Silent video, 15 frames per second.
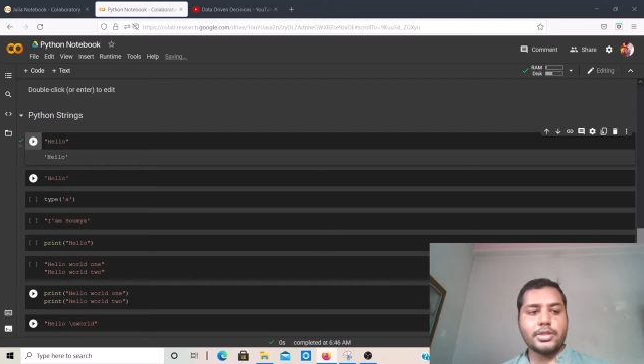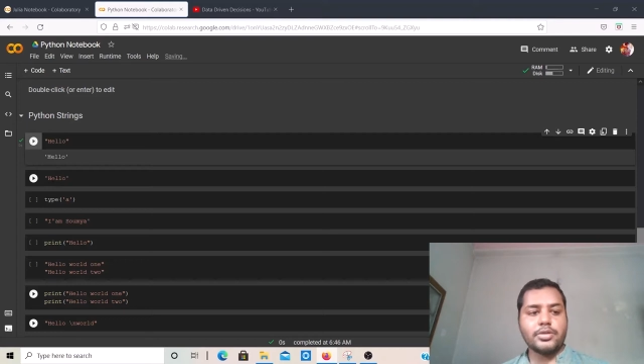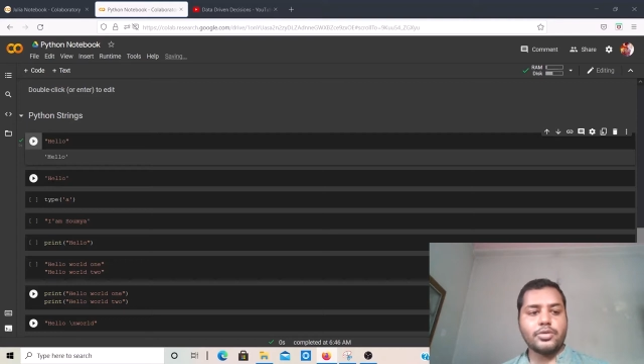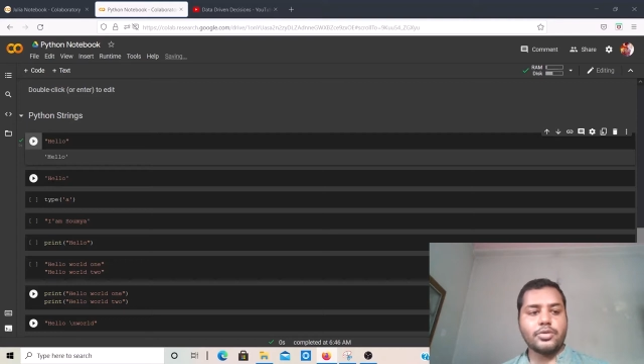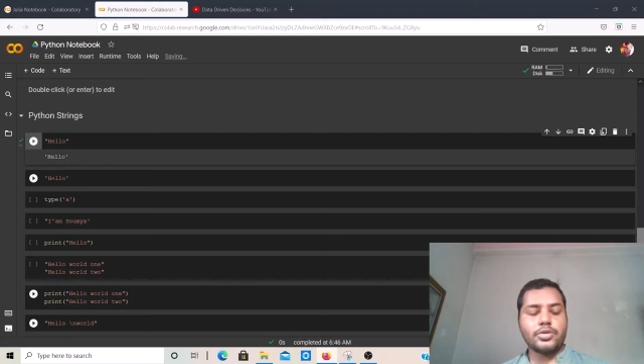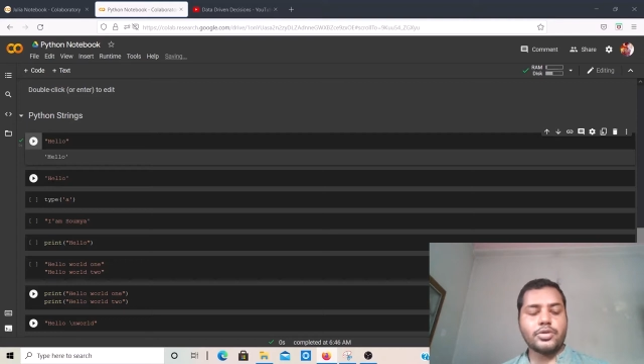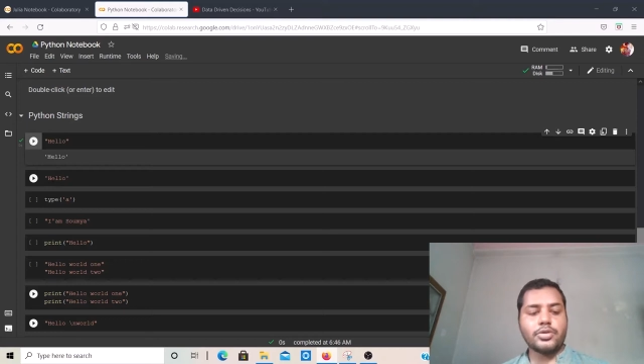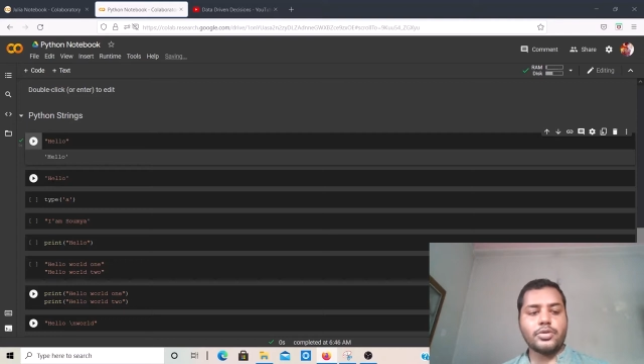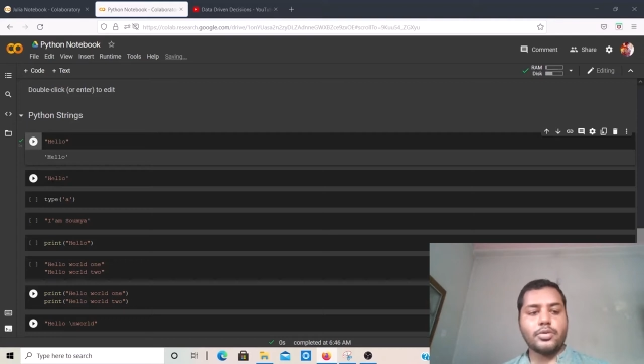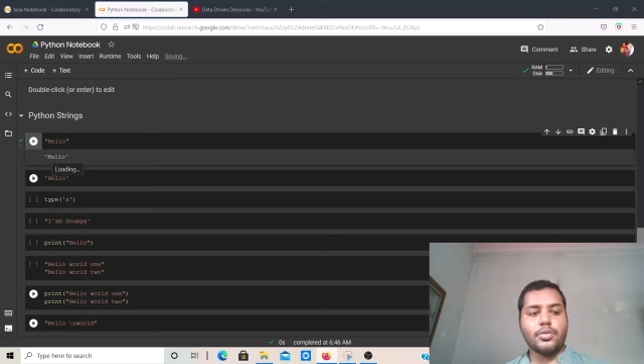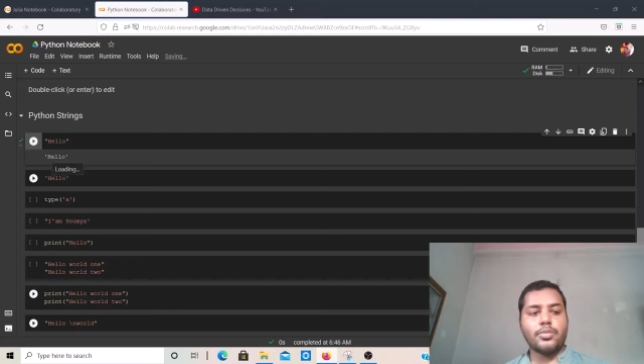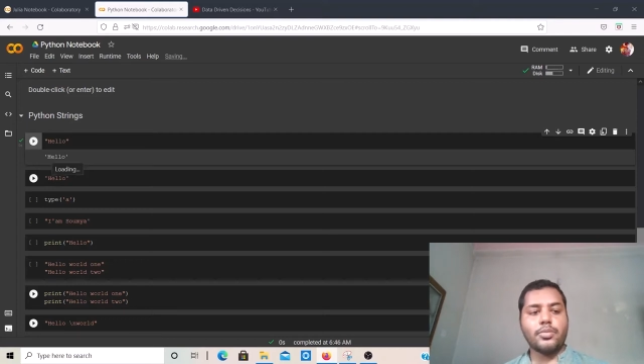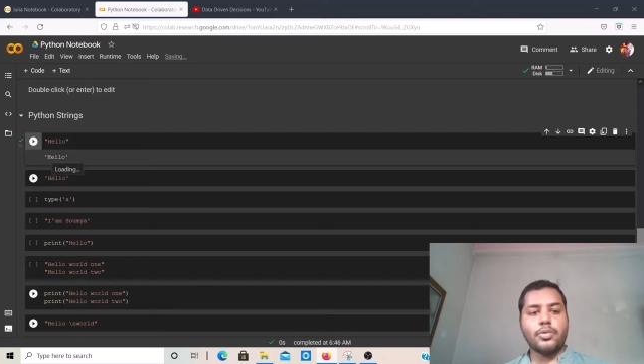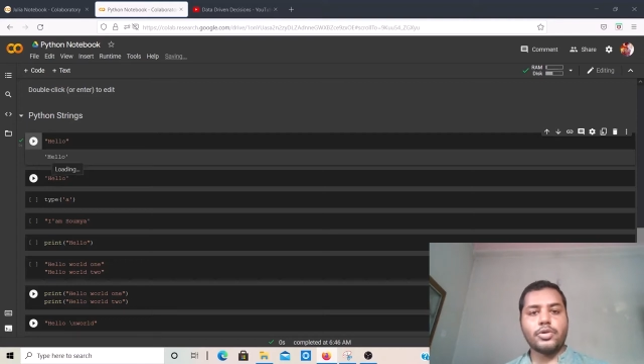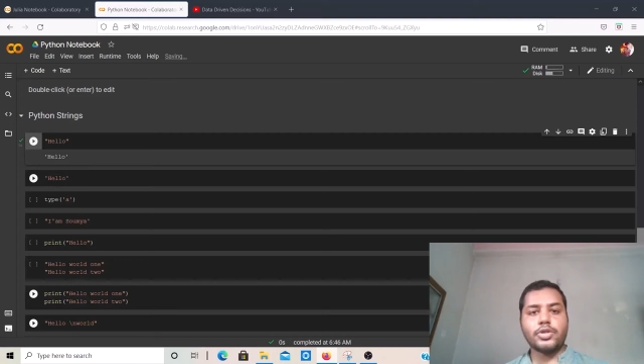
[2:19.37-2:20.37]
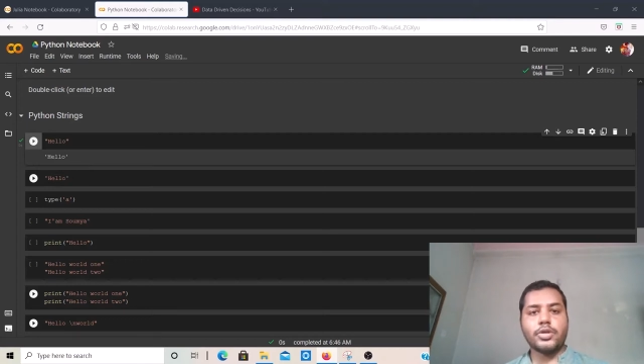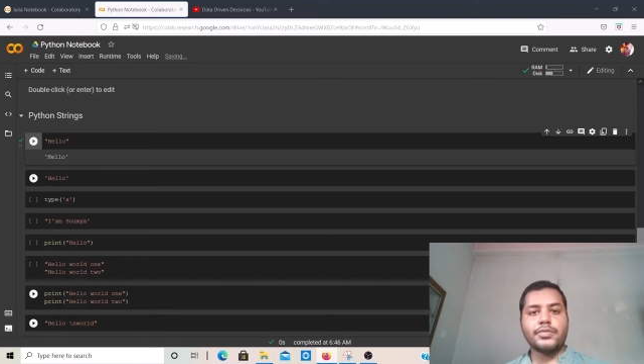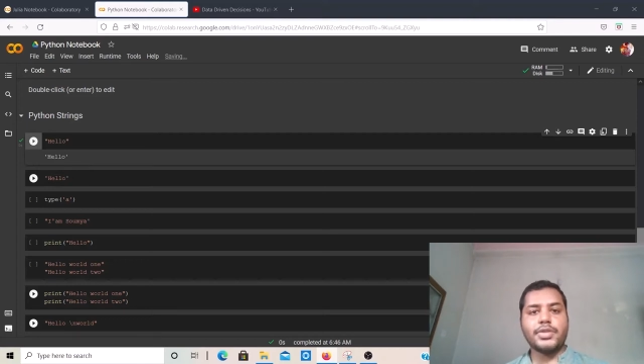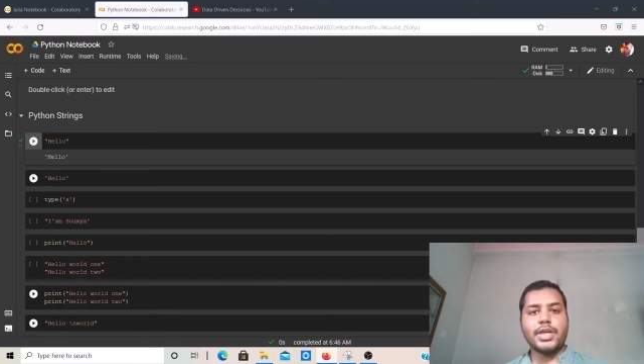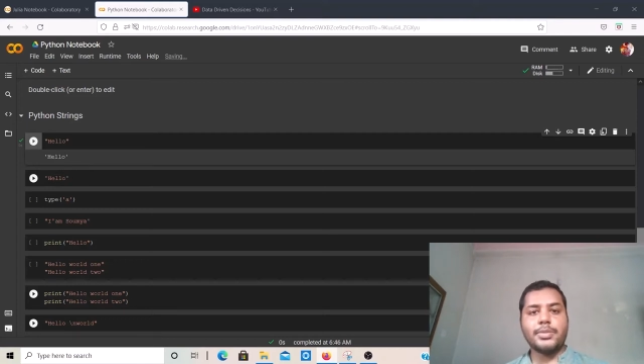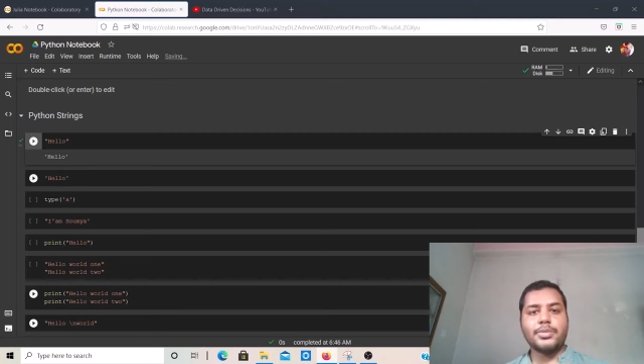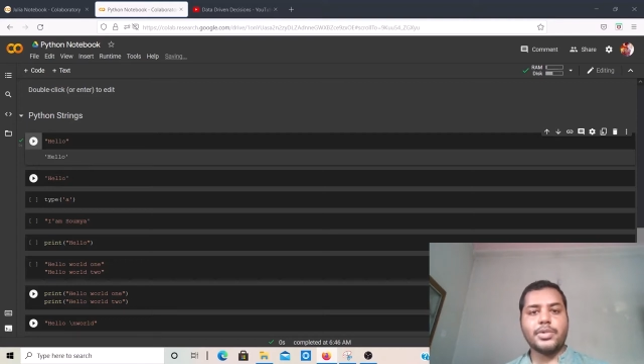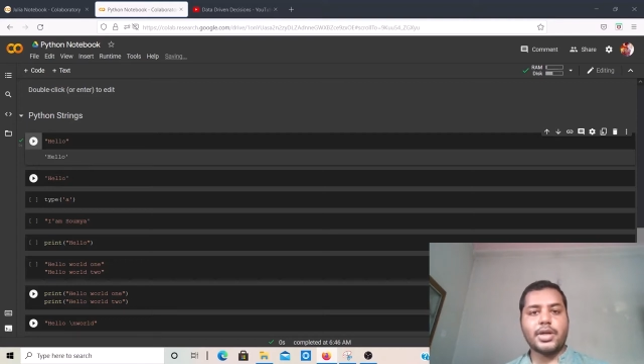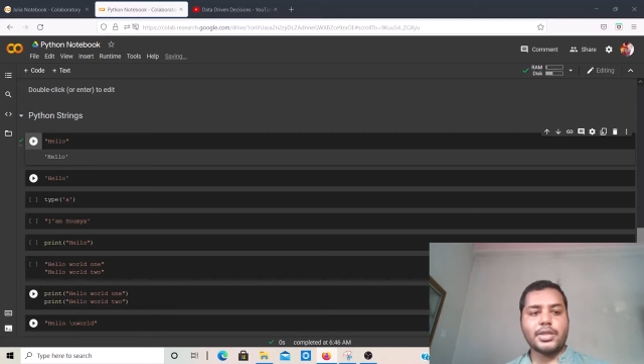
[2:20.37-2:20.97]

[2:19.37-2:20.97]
Those both of them